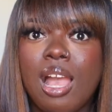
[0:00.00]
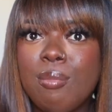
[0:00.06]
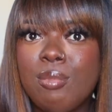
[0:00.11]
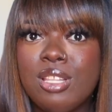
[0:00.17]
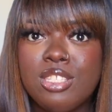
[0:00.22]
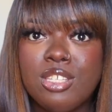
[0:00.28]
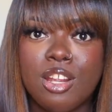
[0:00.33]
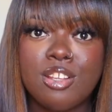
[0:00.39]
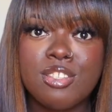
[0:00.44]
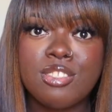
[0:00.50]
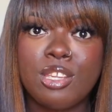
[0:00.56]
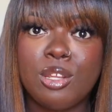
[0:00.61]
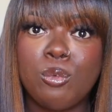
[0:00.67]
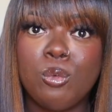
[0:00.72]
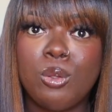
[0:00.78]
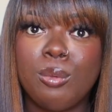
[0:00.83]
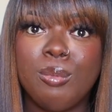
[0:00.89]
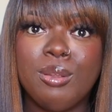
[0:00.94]
I'm a dark
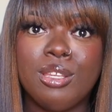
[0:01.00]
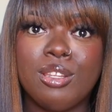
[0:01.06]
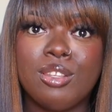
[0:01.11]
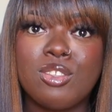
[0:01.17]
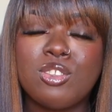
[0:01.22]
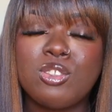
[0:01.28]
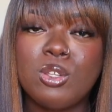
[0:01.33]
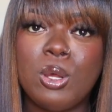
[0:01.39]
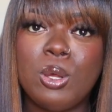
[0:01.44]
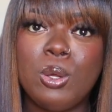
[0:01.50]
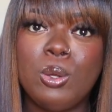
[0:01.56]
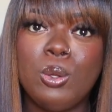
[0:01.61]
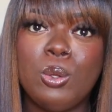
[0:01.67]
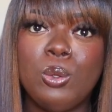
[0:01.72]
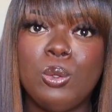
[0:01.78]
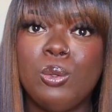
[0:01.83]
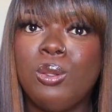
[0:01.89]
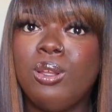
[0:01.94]
skinned woman,
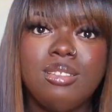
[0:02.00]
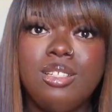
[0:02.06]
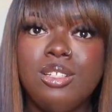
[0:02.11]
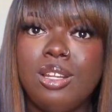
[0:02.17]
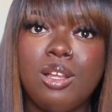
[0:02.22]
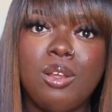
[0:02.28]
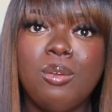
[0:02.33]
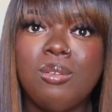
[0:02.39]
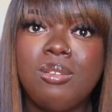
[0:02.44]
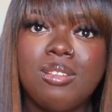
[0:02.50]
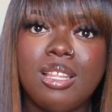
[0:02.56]
so you know,